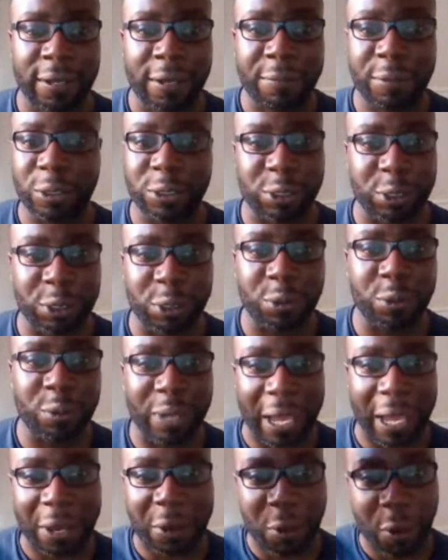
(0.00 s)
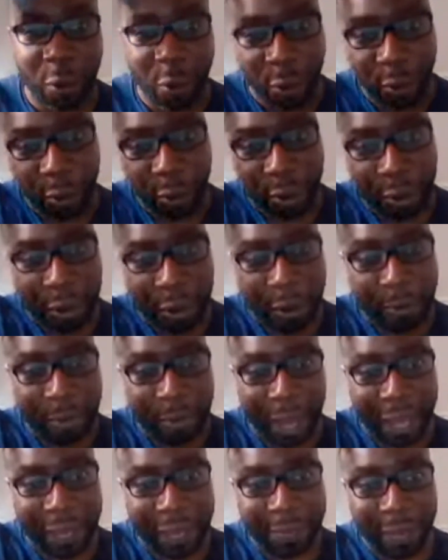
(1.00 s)
because he knew he'd get caught
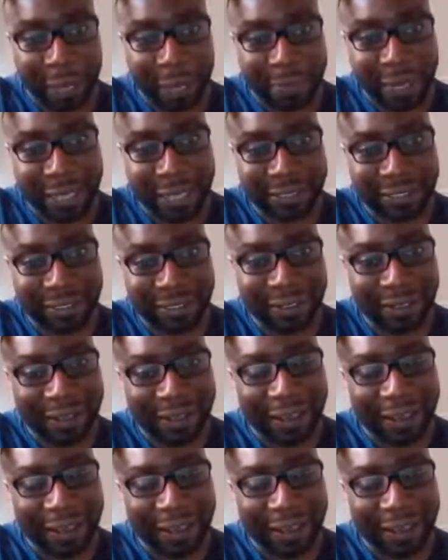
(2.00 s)
by Mason.